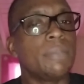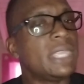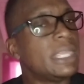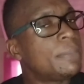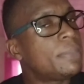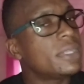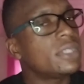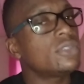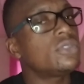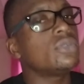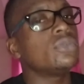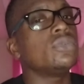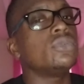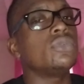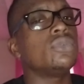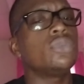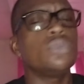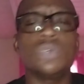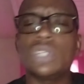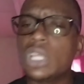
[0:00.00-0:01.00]
peep
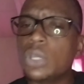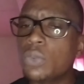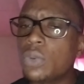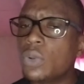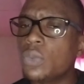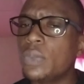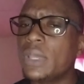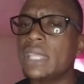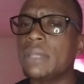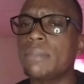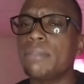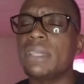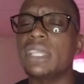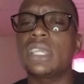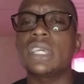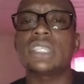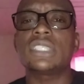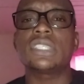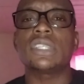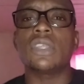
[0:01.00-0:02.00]
into who they were with,
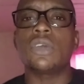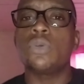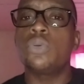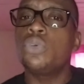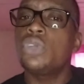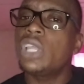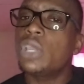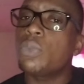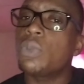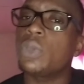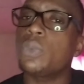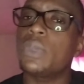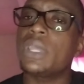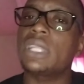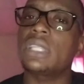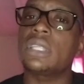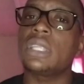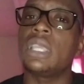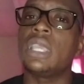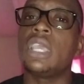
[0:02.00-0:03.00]
because who they were
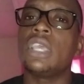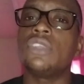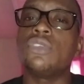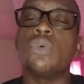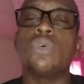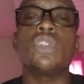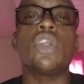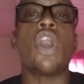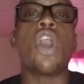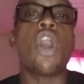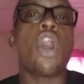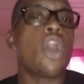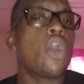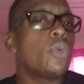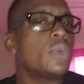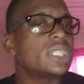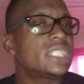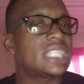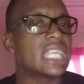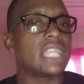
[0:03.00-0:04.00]
with don't
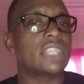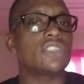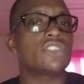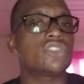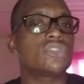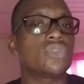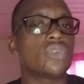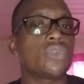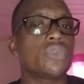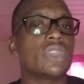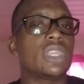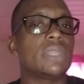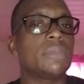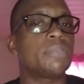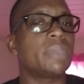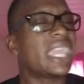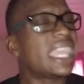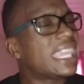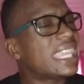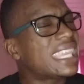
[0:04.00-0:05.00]
always tell the story,
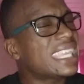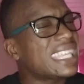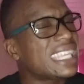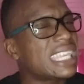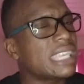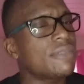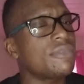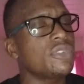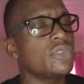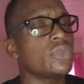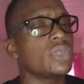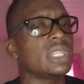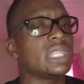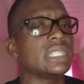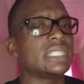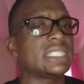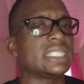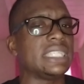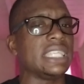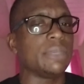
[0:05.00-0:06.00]
but it can give you a
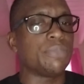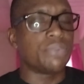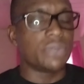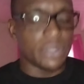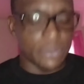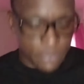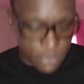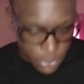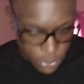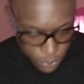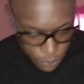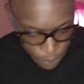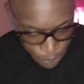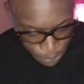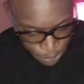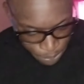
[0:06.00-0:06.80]
little sneak preview.